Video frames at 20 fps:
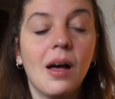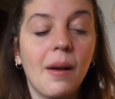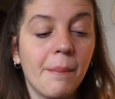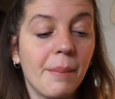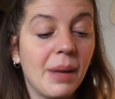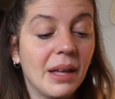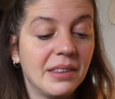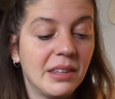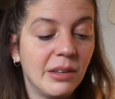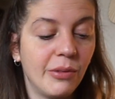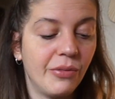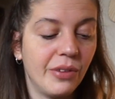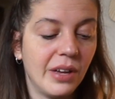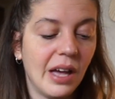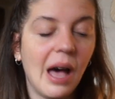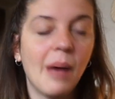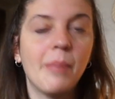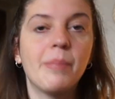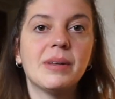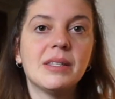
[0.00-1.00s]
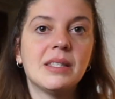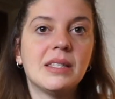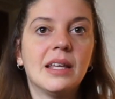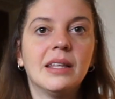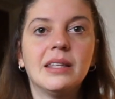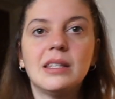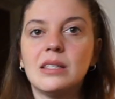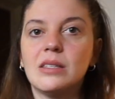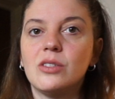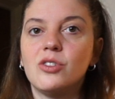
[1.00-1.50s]
but if it happens that
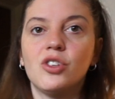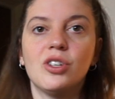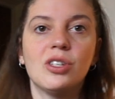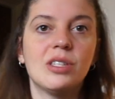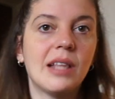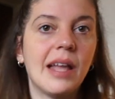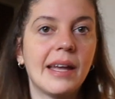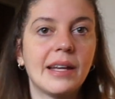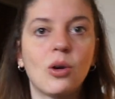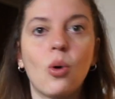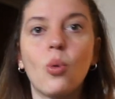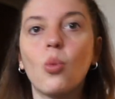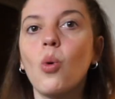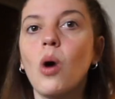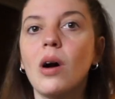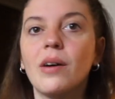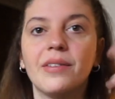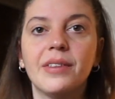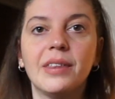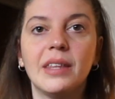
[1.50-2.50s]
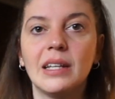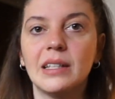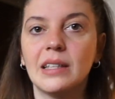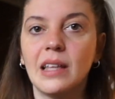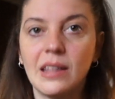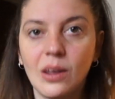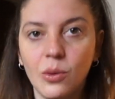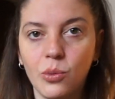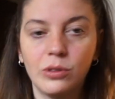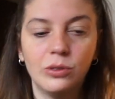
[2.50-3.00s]
it's just like one thing that
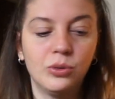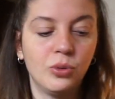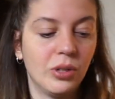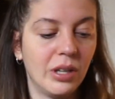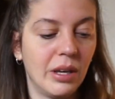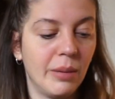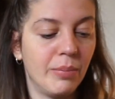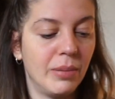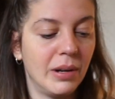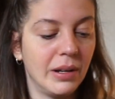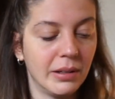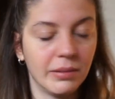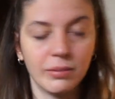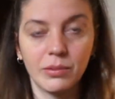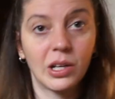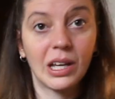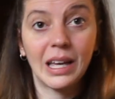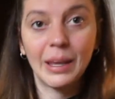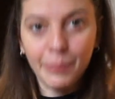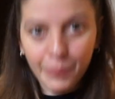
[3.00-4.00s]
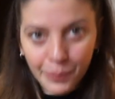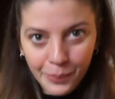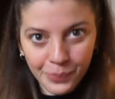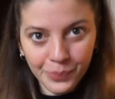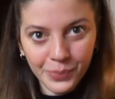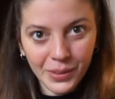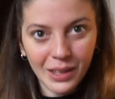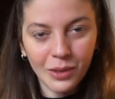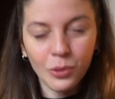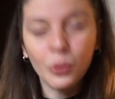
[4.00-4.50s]
I want to
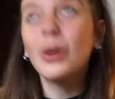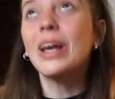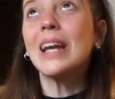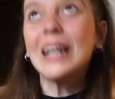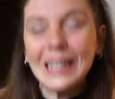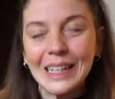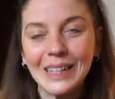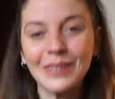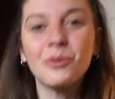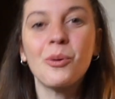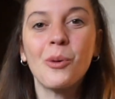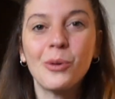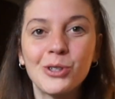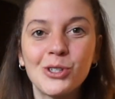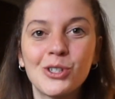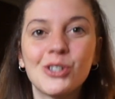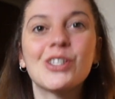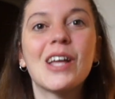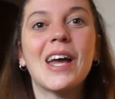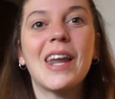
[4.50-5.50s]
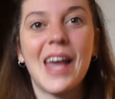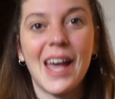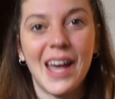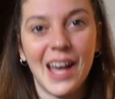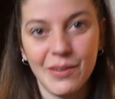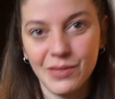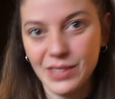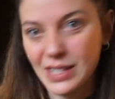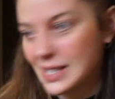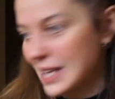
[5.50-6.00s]
quickly wash, then I
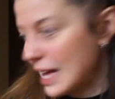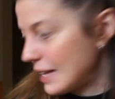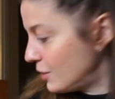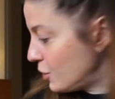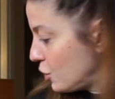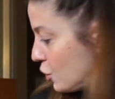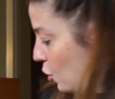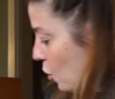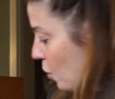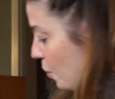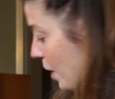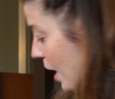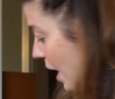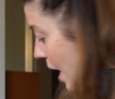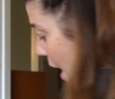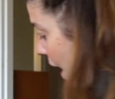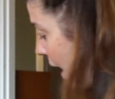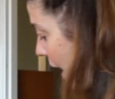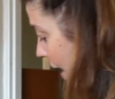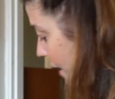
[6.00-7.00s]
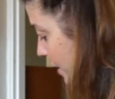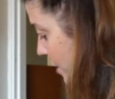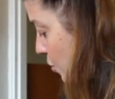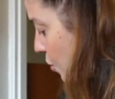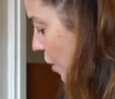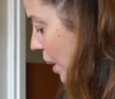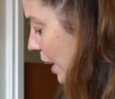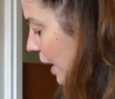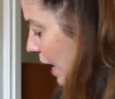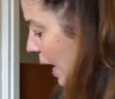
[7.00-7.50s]
have this hand soap, as
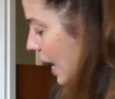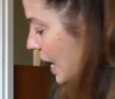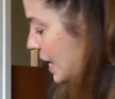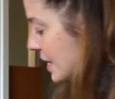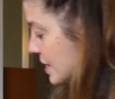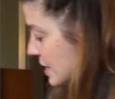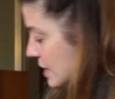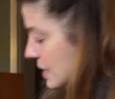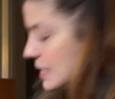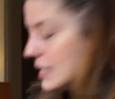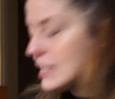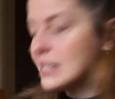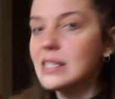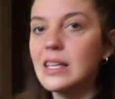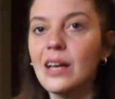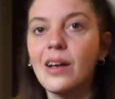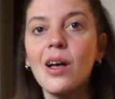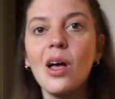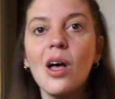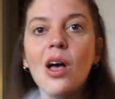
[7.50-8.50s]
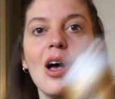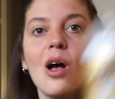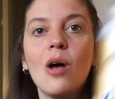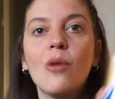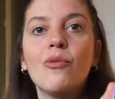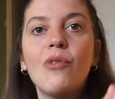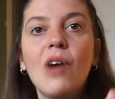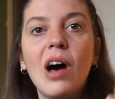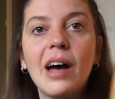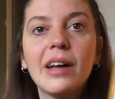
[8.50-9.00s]
well as this
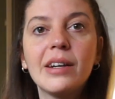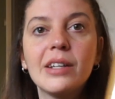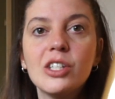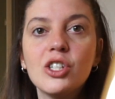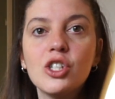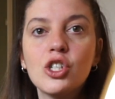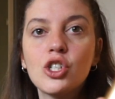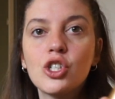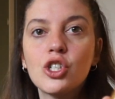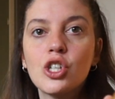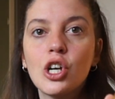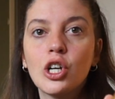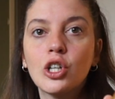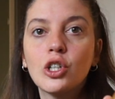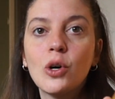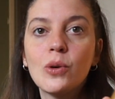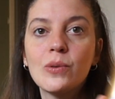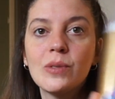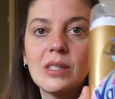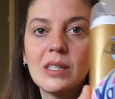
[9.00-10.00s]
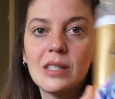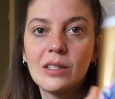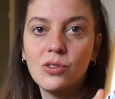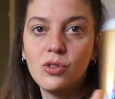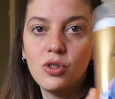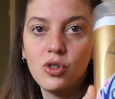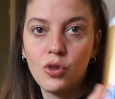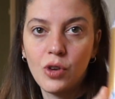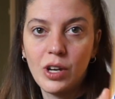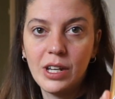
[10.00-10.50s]
Vanish
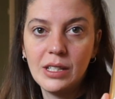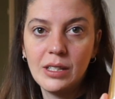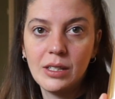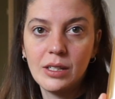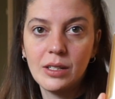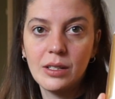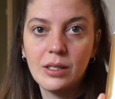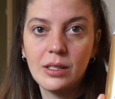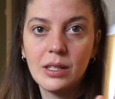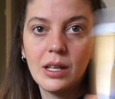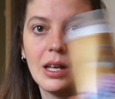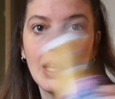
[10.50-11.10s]
concentrated.